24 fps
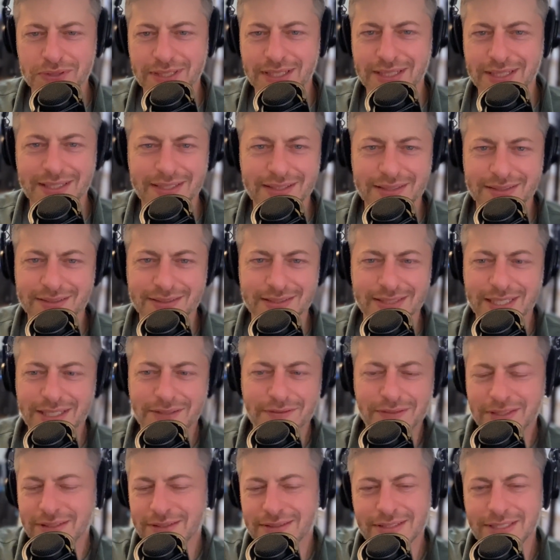in
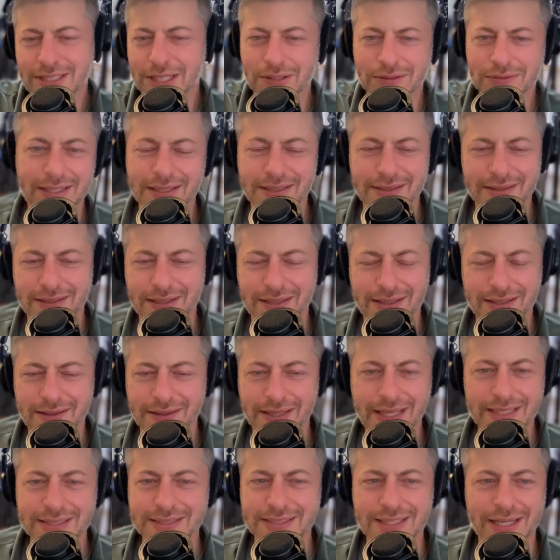even, wherever.
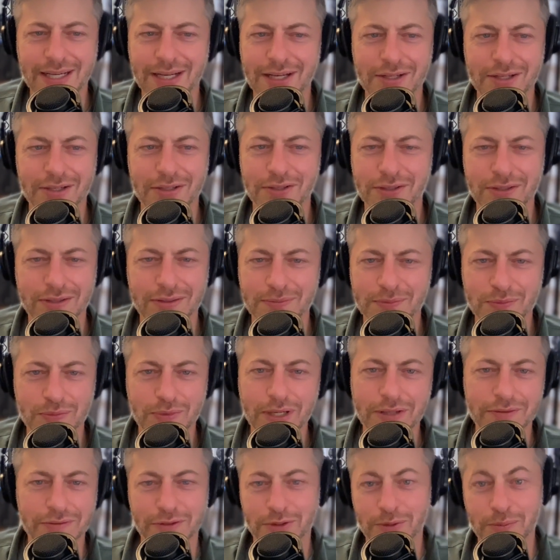Atlanta or
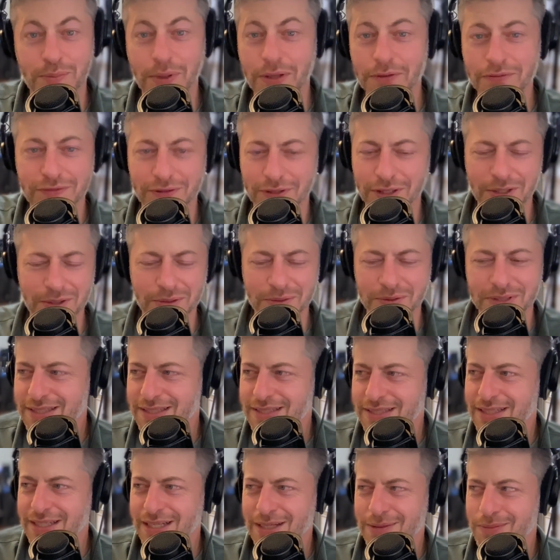wherever, Buffalo.
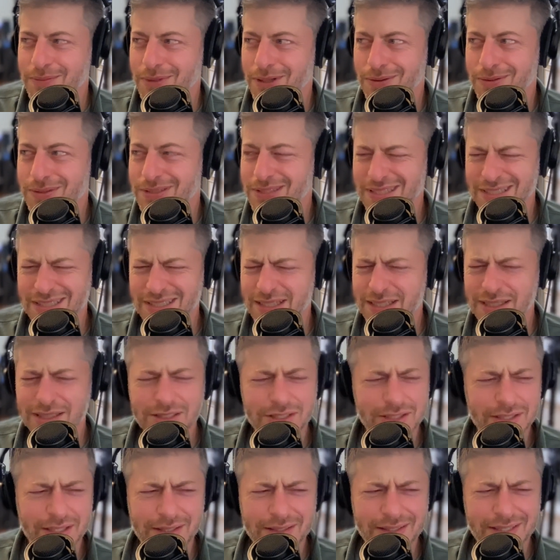I'm always like,
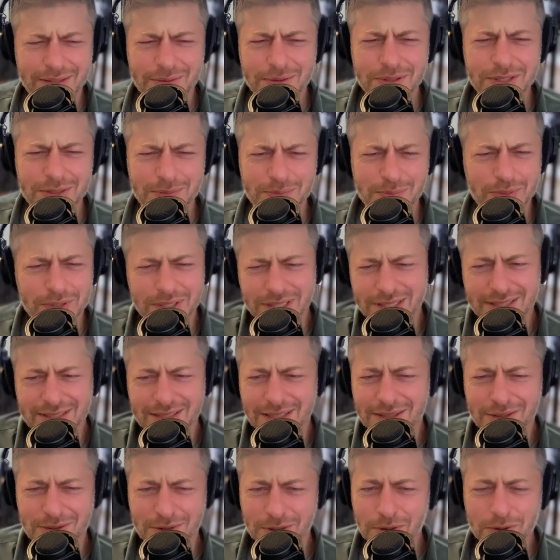gosh, I think we should bring
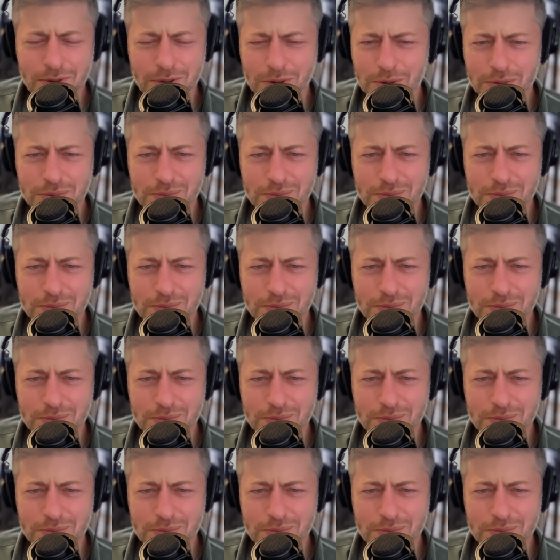a local